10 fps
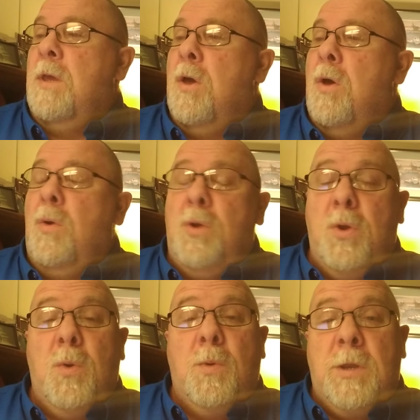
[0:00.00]
T O
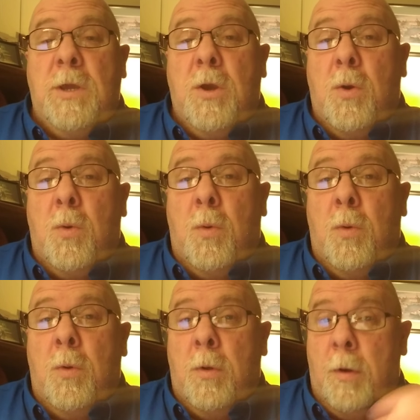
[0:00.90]
U T O.
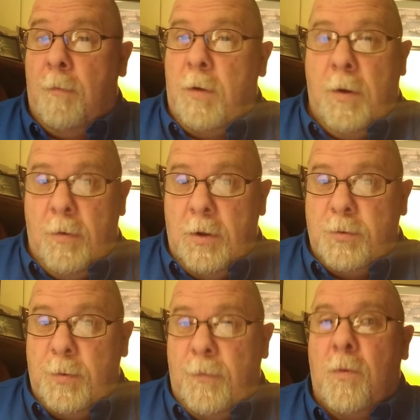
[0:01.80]
I've covered this
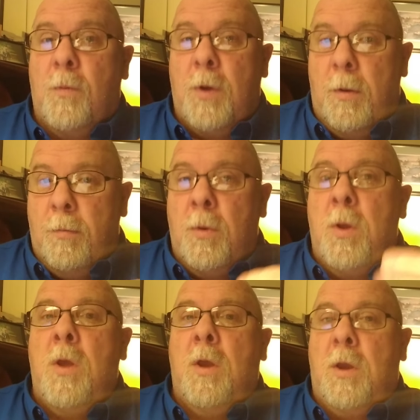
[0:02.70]
before, but I'm
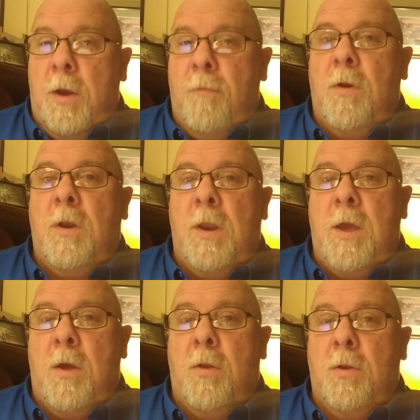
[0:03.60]
covering it
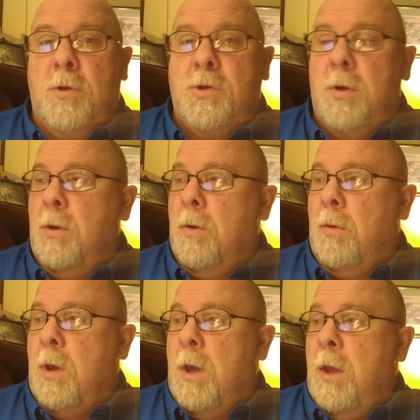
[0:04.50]
now to show you,
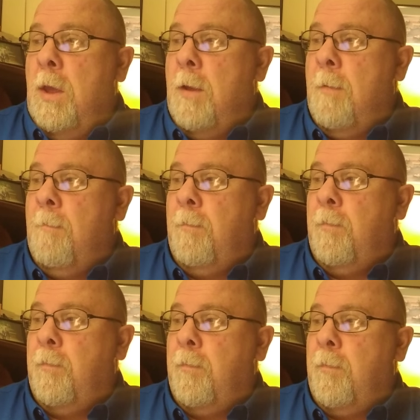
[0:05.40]
okay?
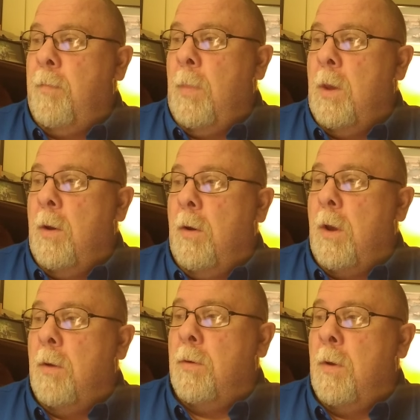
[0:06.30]
Here
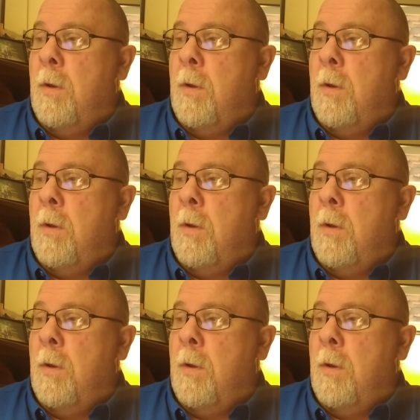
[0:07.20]
it goes.